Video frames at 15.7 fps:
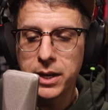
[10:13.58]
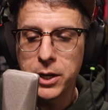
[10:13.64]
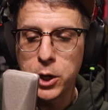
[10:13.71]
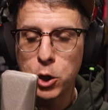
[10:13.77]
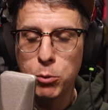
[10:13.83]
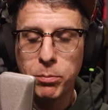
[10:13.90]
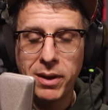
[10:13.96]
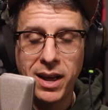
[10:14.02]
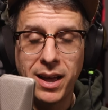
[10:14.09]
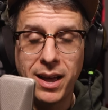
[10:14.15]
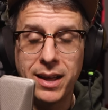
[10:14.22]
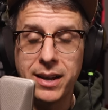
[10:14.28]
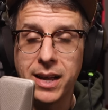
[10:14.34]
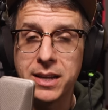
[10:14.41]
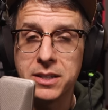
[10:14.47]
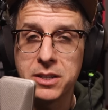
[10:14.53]
no pad
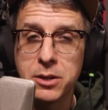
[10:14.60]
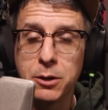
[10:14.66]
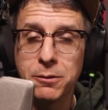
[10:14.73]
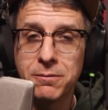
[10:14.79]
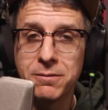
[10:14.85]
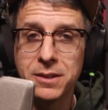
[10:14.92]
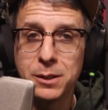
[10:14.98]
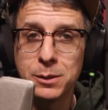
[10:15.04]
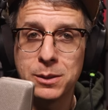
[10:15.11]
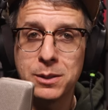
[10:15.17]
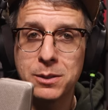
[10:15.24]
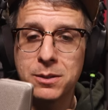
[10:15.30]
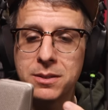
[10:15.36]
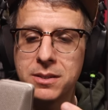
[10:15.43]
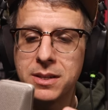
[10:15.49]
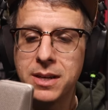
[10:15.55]
and no
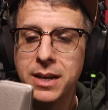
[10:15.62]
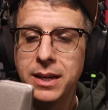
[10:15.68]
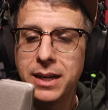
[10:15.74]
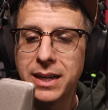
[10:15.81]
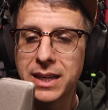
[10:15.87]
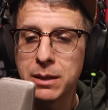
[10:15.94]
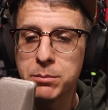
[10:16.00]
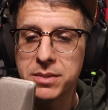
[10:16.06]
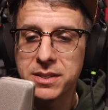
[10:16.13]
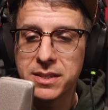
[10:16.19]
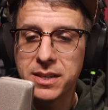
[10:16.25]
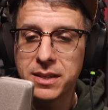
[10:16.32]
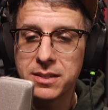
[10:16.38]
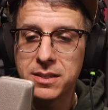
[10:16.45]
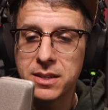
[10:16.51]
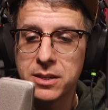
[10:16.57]
filters. I am
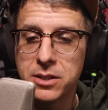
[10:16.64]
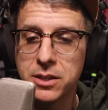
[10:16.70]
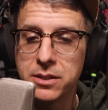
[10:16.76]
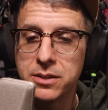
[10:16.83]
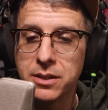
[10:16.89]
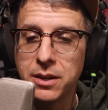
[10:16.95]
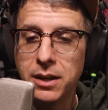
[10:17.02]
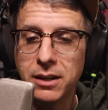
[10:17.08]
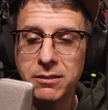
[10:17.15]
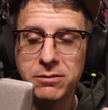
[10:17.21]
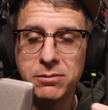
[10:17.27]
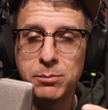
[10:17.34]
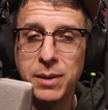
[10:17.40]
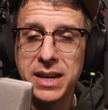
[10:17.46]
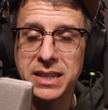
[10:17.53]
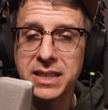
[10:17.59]
6 inches off.
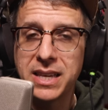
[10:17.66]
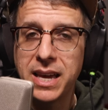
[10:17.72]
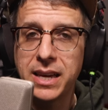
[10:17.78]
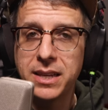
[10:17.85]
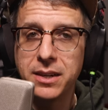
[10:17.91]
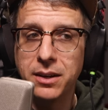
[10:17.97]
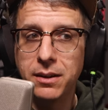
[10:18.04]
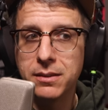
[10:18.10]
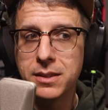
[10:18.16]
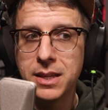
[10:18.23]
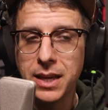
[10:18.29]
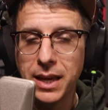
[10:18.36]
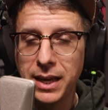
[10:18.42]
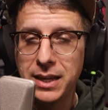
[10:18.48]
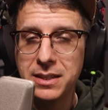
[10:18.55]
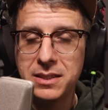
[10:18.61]
My gain on the
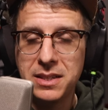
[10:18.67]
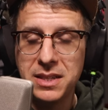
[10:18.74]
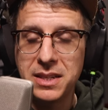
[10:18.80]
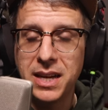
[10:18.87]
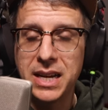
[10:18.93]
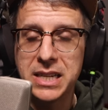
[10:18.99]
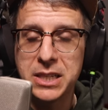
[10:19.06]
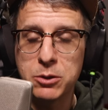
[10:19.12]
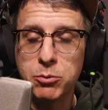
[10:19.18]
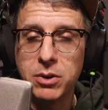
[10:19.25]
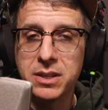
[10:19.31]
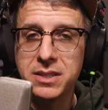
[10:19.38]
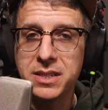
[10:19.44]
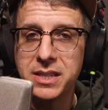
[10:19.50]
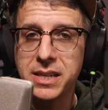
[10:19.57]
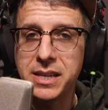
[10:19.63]

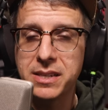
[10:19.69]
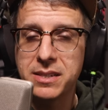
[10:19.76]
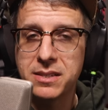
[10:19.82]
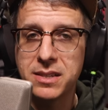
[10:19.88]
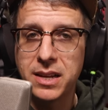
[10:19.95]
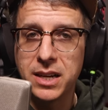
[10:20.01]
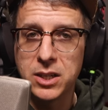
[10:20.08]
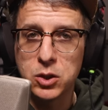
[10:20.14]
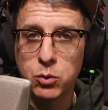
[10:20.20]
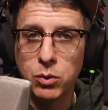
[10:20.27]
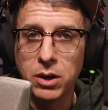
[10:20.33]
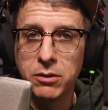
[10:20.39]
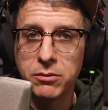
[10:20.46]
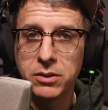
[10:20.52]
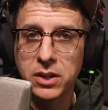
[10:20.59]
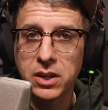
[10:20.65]
18i20 is set at
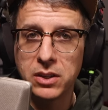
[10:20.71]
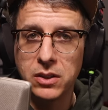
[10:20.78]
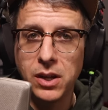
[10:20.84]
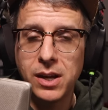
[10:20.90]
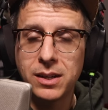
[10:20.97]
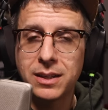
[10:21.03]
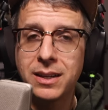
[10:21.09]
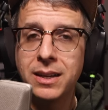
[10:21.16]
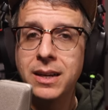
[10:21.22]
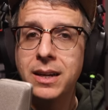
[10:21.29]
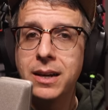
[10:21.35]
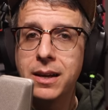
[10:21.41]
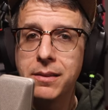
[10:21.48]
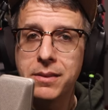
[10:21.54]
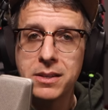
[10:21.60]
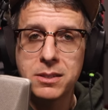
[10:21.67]
12 o'clock.
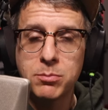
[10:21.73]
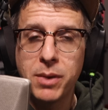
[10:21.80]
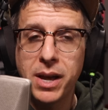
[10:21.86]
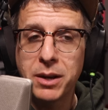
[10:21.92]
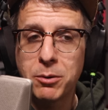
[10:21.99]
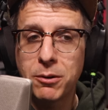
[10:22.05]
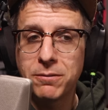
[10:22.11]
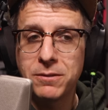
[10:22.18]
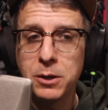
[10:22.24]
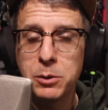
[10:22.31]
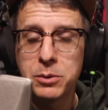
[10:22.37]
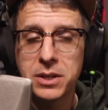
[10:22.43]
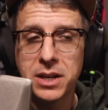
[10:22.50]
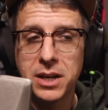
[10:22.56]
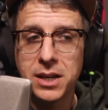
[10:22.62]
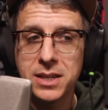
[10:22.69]
This microphone
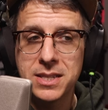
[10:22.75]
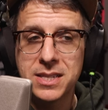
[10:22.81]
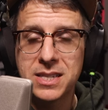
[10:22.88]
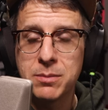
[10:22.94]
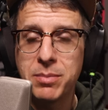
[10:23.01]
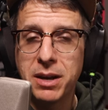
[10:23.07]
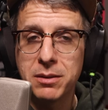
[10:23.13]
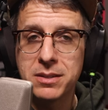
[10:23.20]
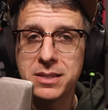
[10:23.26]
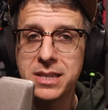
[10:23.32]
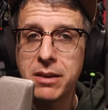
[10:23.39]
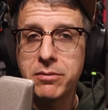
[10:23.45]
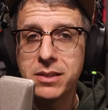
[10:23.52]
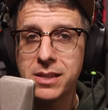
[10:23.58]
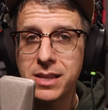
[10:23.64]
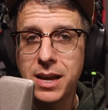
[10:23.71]
costs about
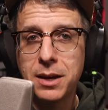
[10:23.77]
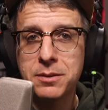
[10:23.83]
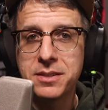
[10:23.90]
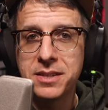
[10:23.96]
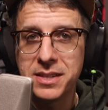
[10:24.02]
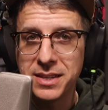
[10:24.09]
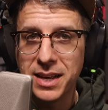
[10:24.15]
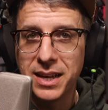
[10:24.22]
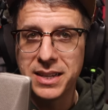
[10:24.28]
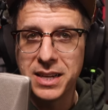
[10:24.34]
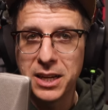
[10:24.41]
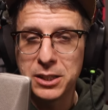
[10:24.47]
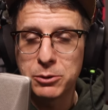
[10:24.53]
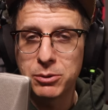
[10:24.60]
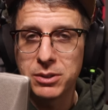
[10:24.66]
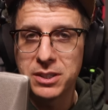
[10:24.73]

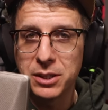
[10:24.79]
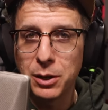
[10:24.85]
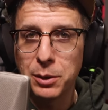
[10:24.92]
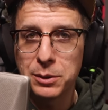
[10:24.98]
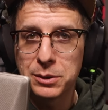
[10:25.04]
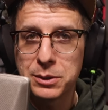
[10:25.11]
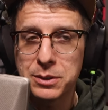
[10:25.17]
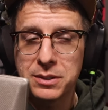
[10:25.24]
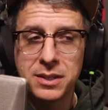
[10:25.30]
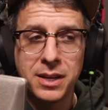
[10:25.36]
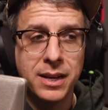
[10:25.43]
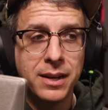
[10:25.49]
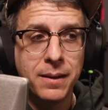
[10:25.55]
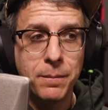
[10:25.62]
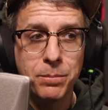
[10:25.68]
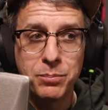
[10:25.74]
$7,900.
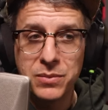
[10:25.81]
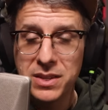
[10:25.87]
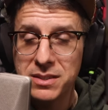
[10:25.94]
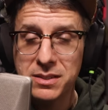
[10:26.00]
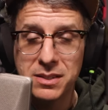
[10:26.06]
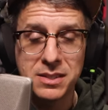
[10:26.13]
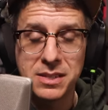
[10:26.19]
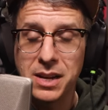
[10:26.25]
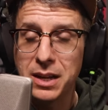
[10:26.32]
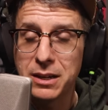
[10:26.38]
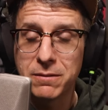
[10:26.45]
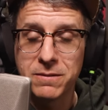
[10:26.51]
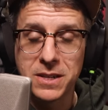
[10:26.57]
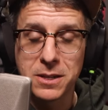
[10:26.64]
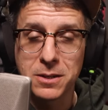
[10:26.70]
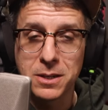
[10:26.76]
This is not a
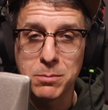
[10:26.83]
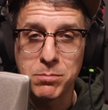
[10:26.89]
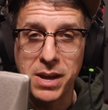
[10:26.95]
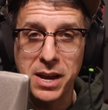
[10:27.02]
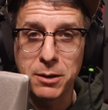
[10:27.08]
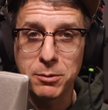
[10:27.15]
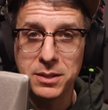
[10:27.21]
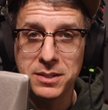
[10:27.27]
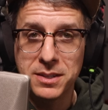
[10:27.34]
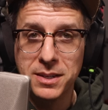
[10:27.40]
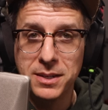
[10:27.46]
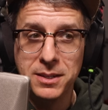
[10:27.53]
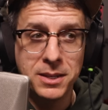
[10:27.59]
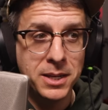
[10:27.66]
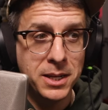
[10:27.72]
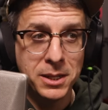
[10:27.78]
fair
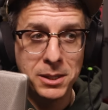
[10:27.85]
comparison,